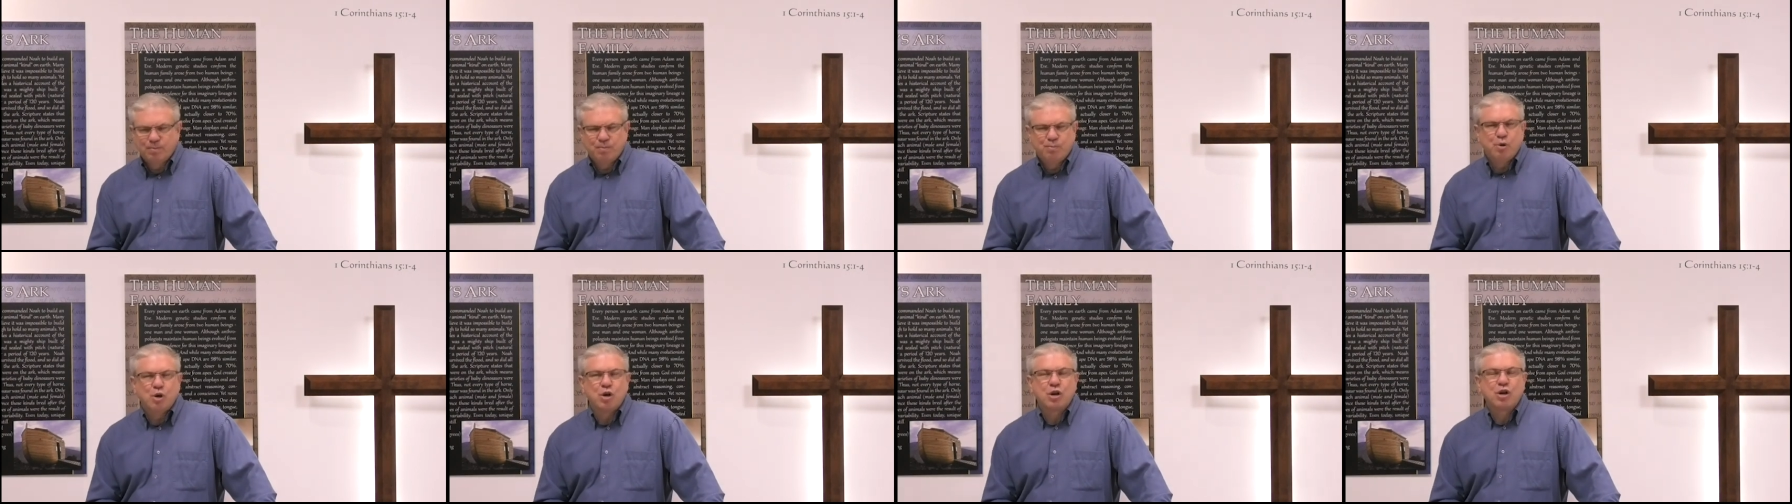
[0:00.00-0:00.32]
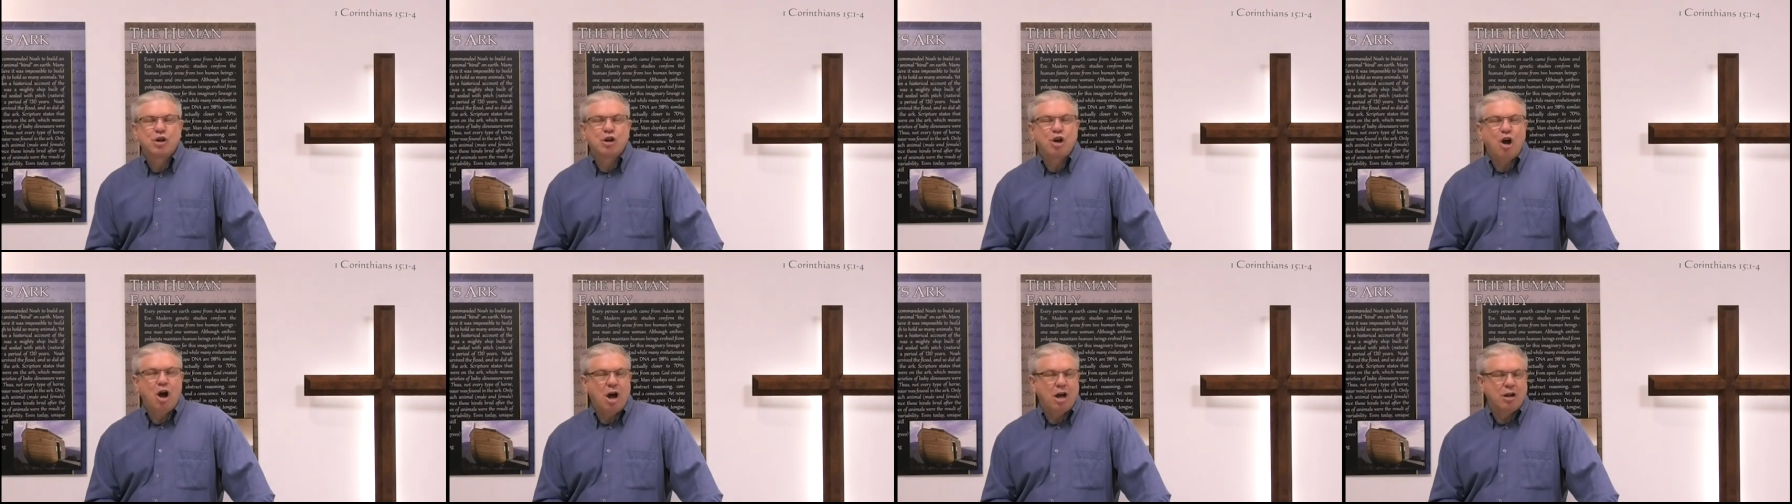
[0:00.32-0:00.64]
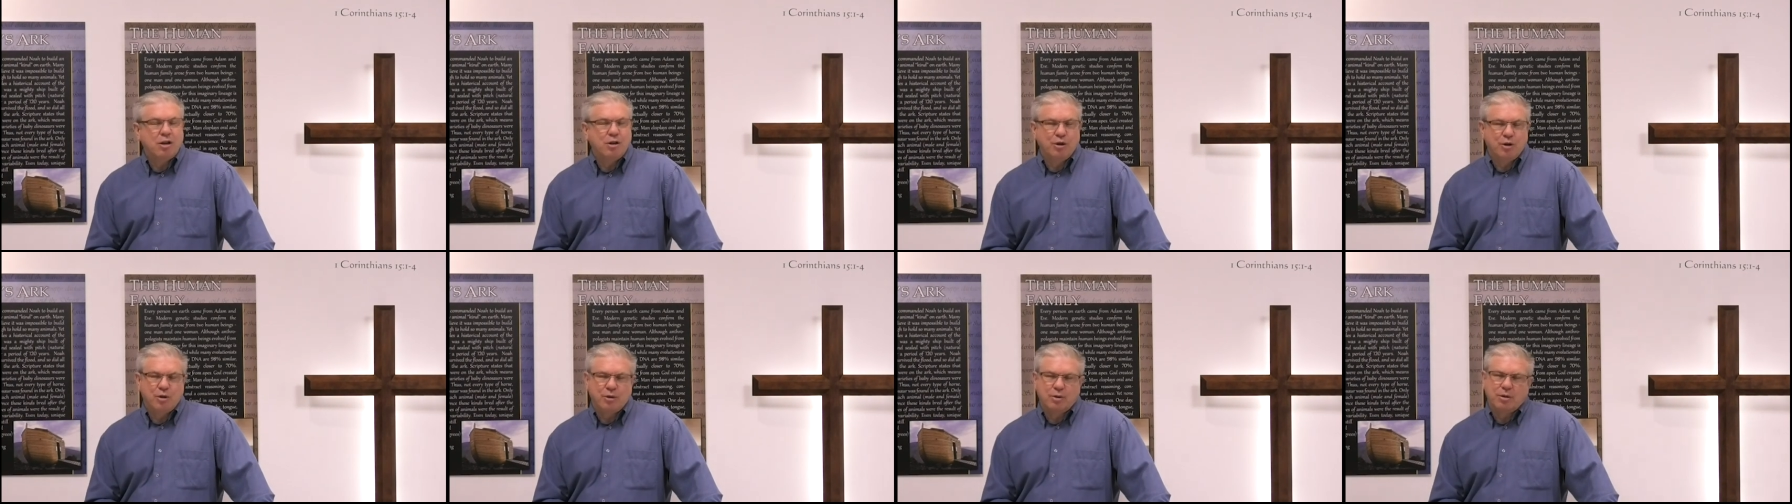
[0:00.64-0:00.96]
book
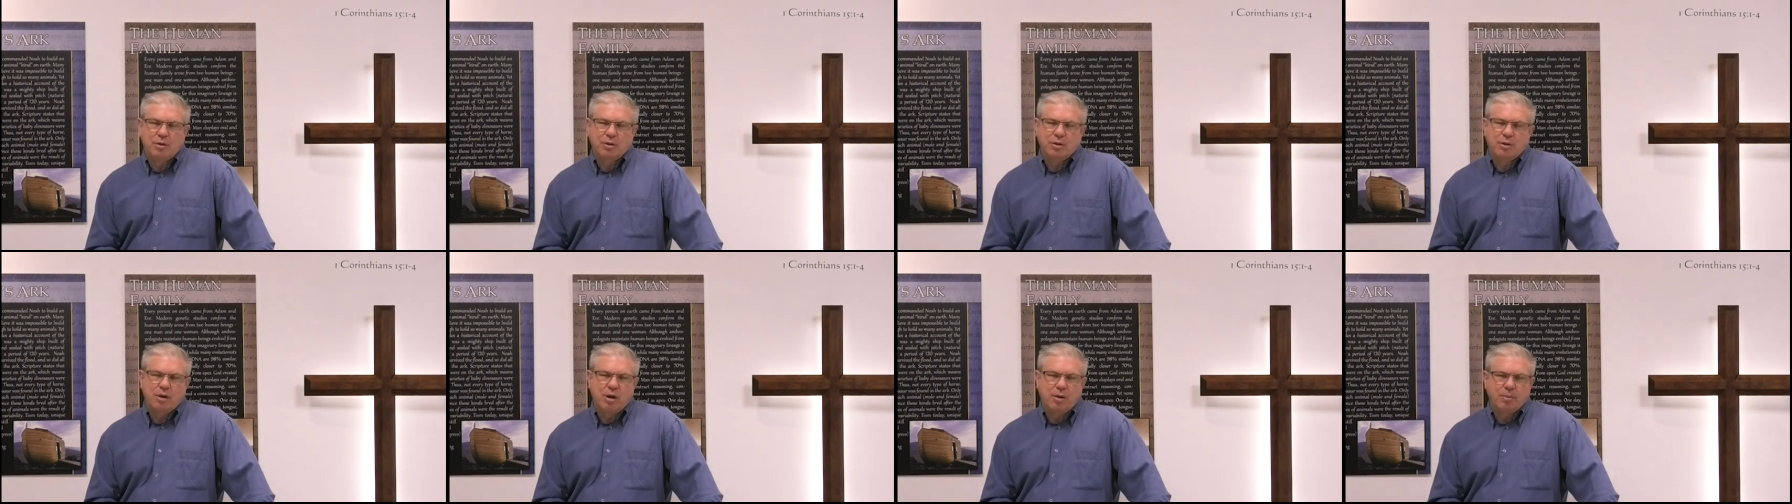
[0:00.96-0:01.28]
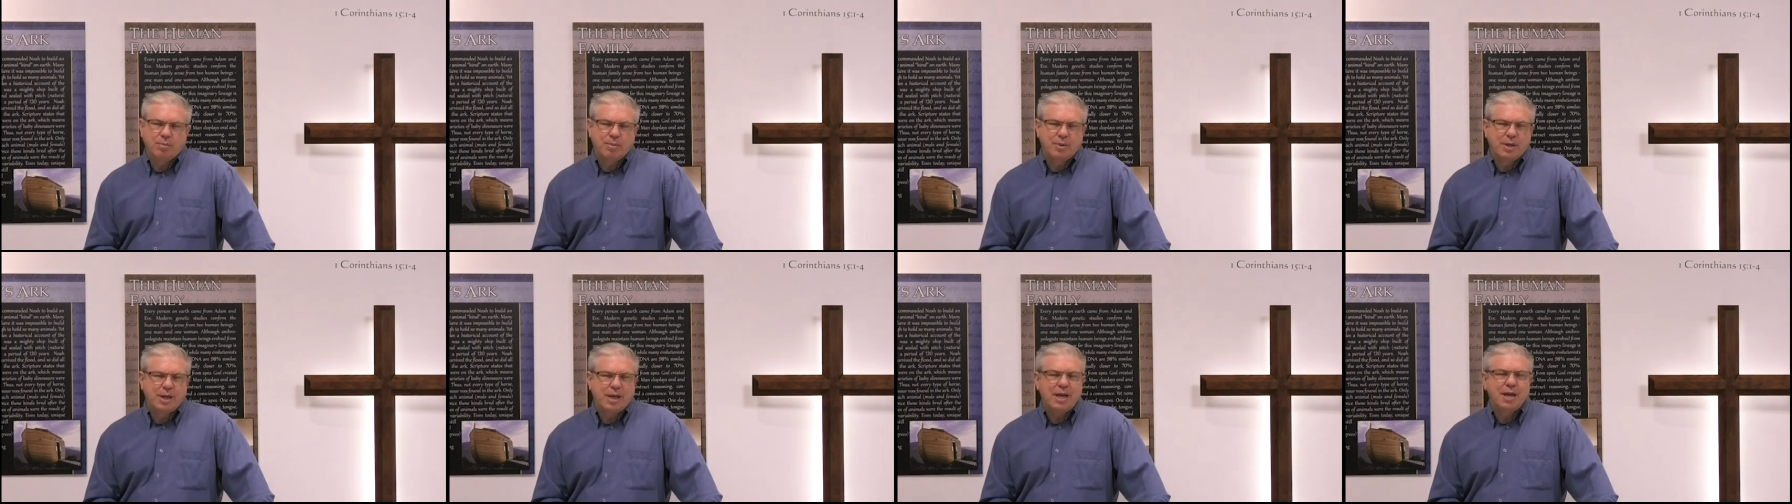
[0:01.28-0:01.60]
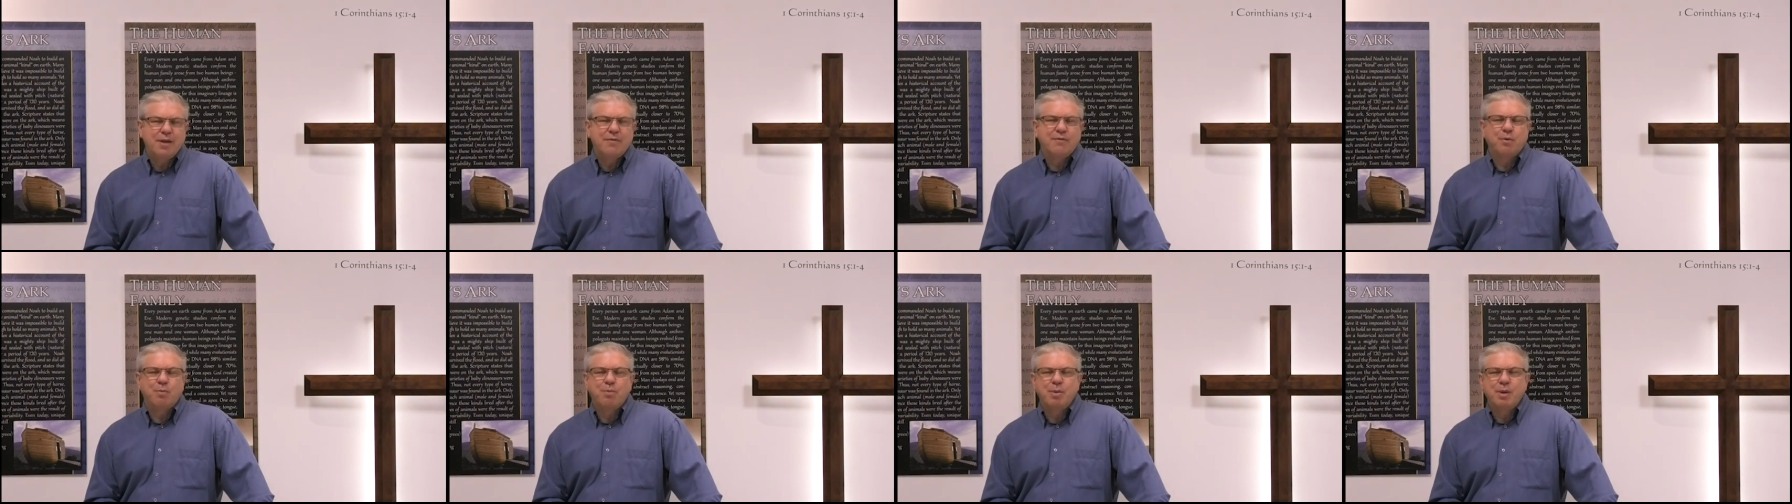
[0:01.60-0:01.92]
Gone Girl,
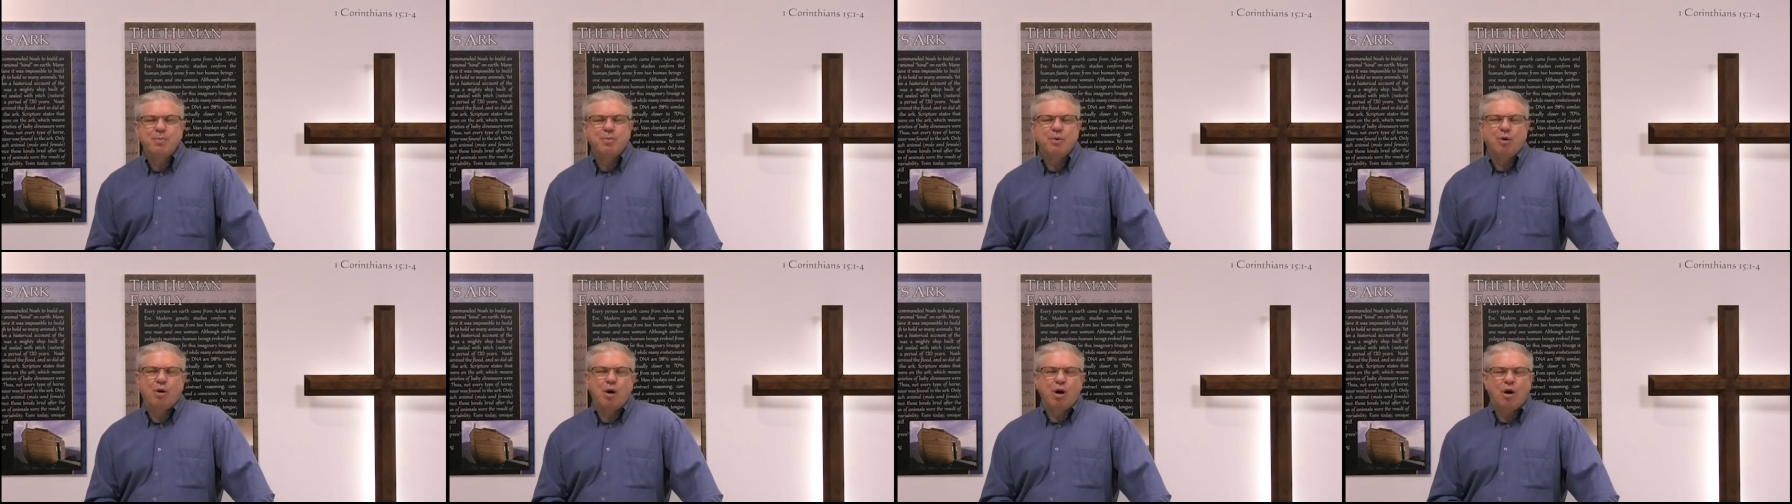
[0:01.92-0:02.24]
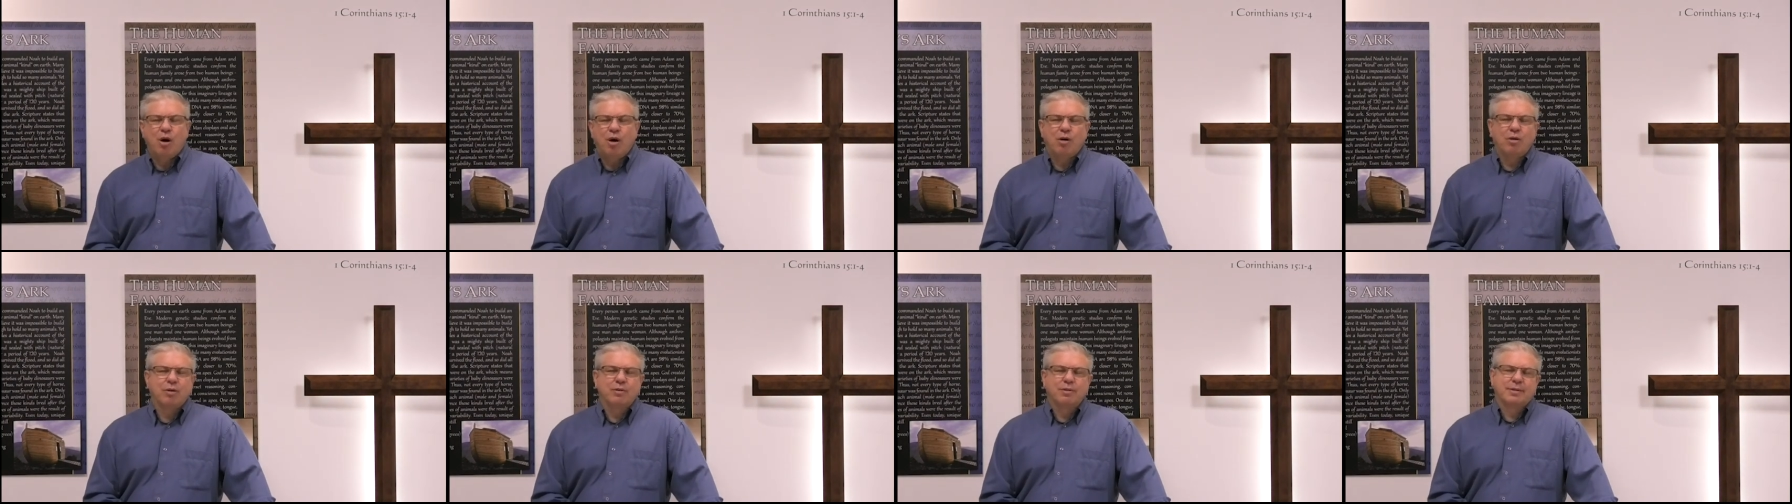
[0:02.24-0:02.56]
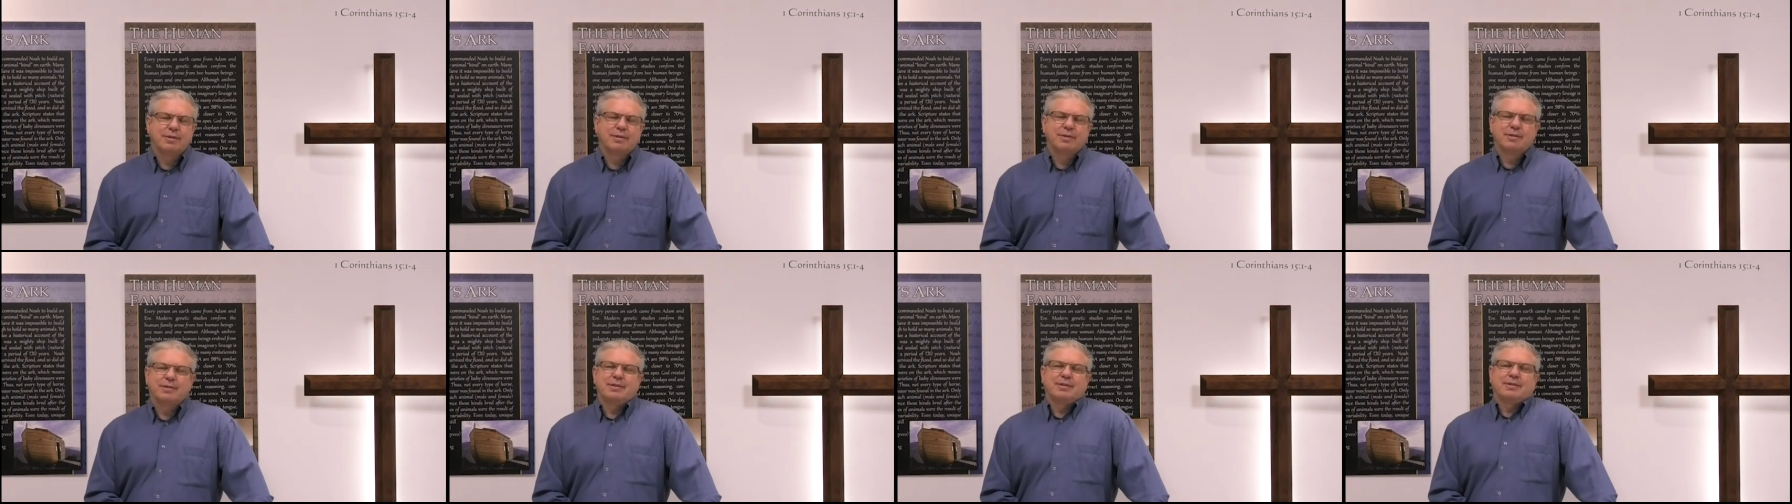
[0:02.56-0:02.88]
the evil people all